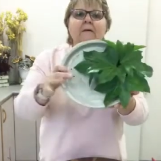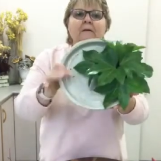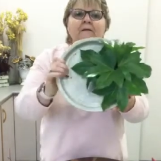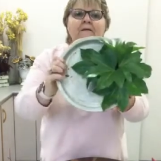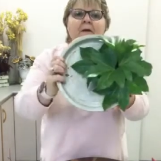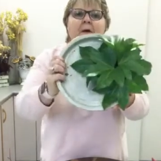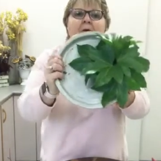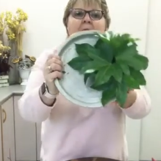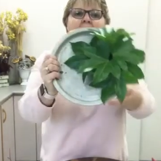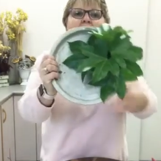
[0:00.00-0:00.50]

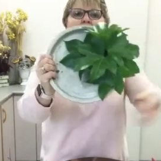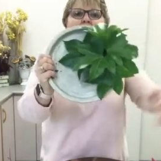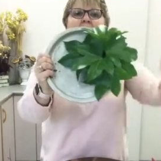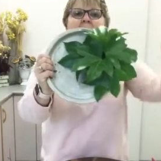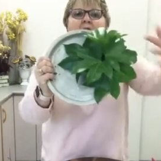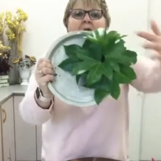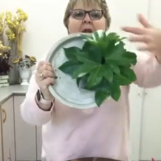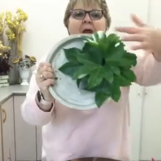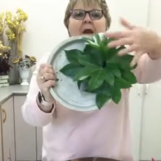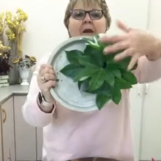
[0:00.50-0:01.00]
So now
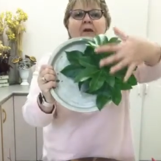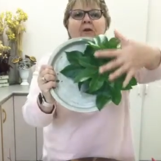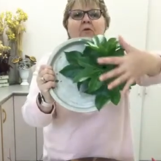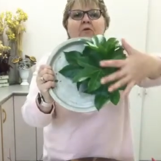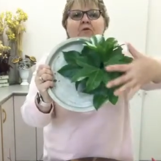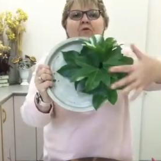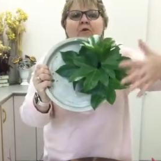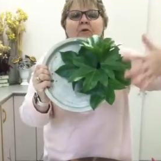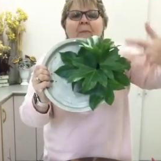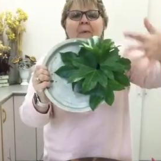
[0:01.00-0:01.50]
we've got our little
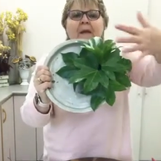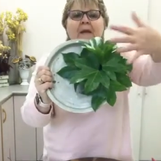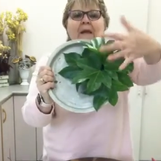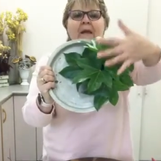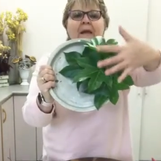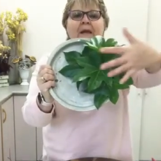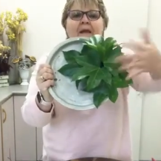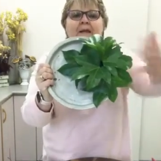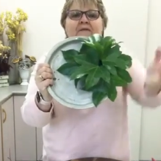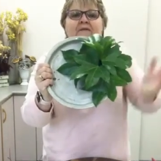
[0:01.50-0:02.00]
grouping of
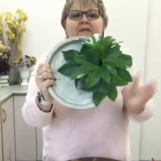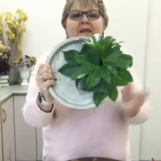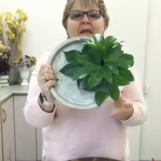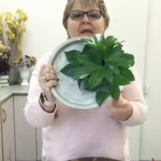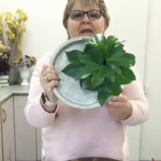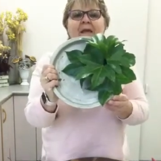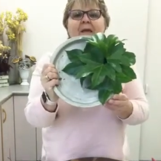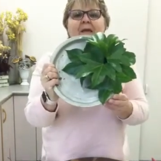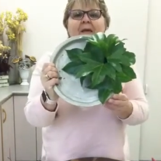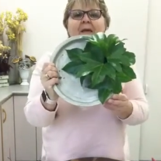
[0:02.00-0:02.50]
leaves
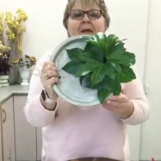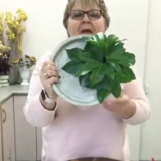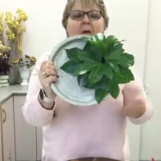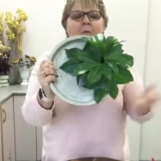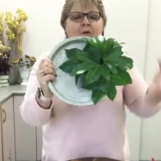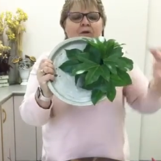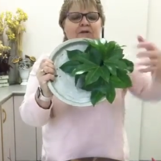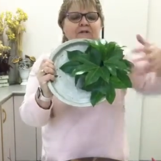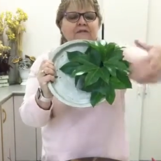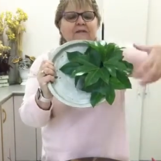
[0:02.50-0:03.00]
here,
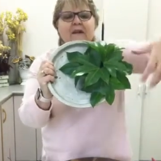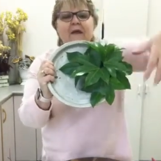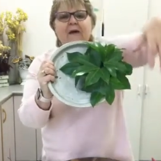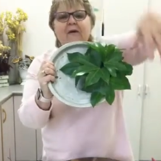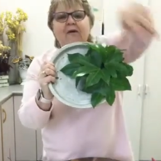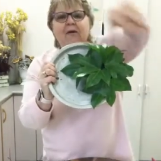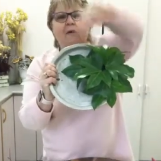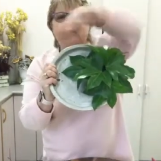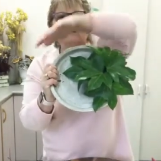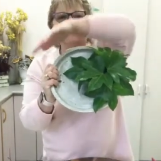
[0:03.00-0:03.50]
which is now
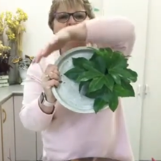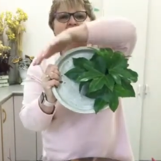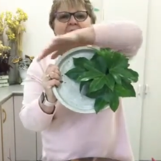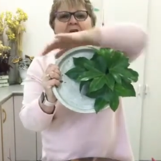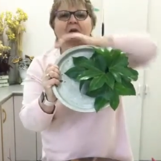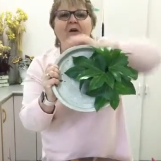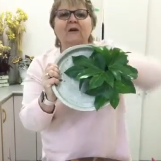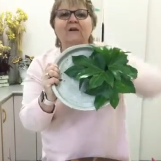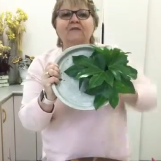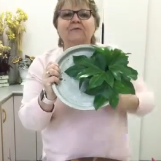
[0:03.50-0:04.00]
going to give a
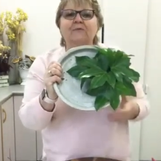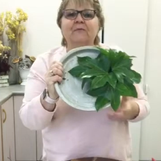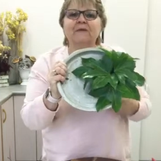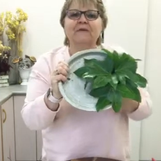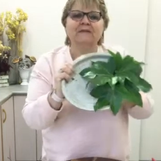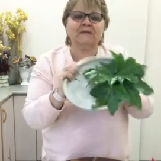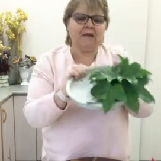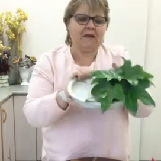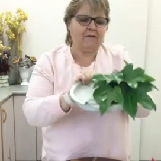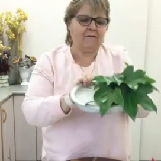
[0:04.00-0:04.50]
nice
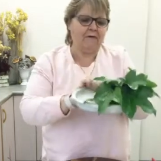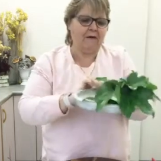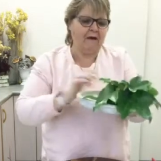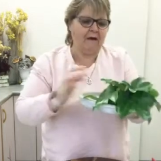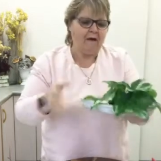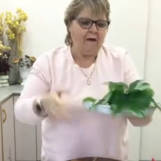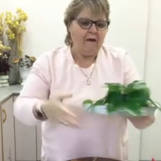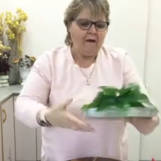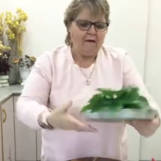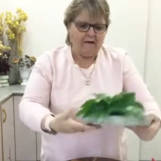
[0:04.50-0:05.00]
rest
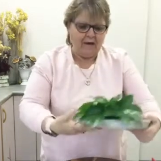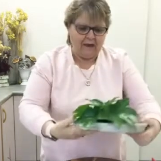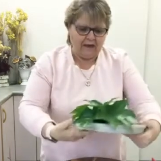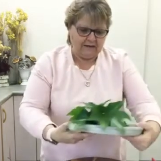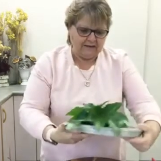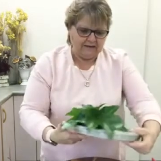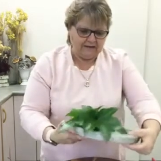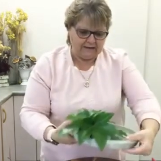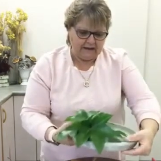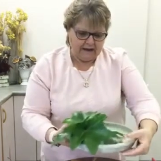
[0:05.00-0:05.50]
area
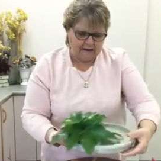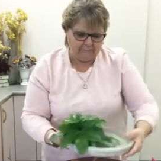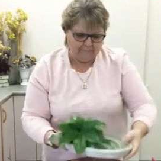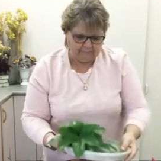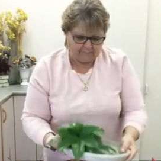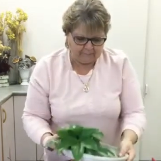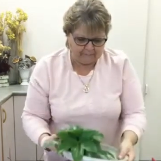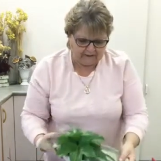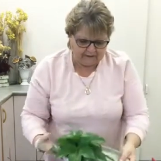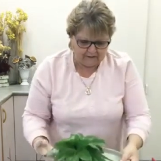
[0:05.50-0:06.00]
and
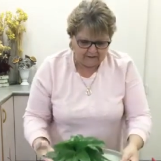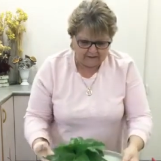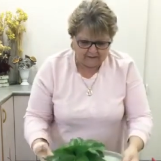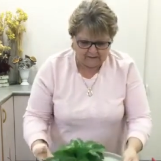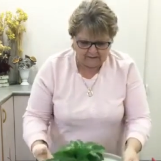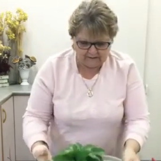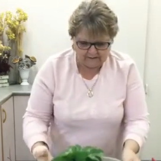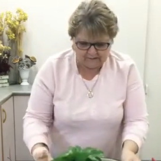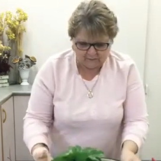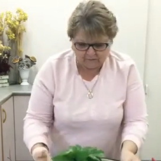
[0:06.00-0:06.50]

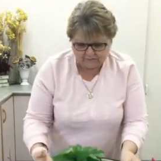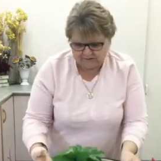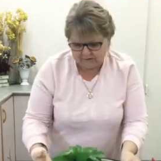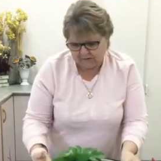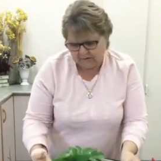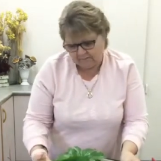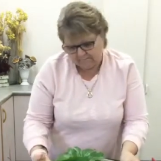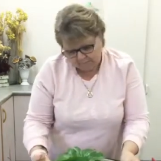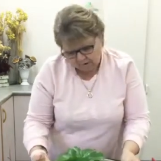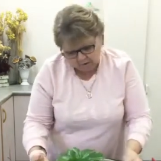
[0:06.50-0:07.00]
also
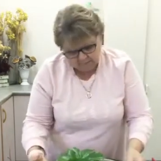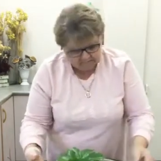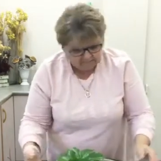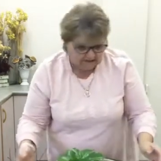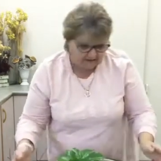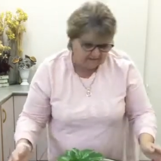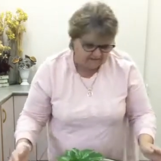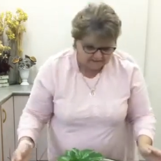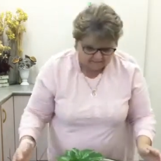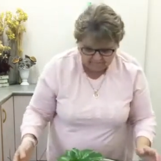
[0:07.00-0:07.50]

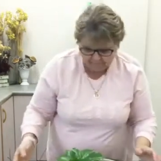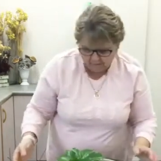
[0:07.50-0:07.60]
covers the